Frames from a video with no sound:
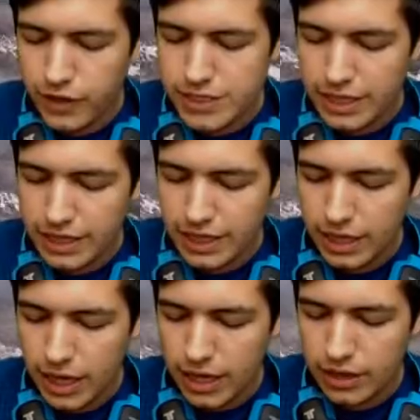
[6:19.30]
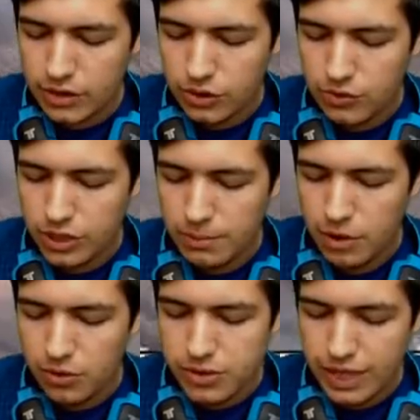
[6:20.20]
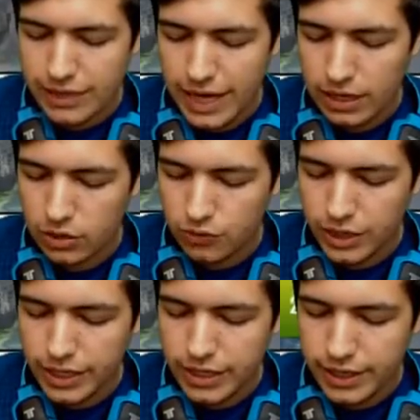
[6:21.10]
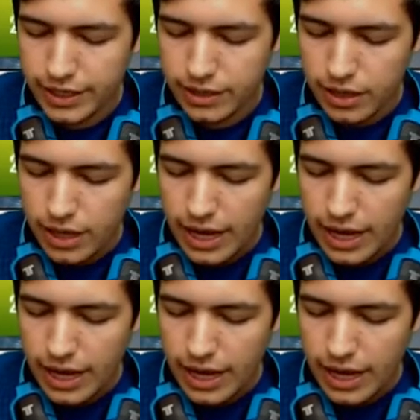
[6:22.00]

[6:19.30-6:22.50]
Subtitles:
first see the 3D models like that look really clean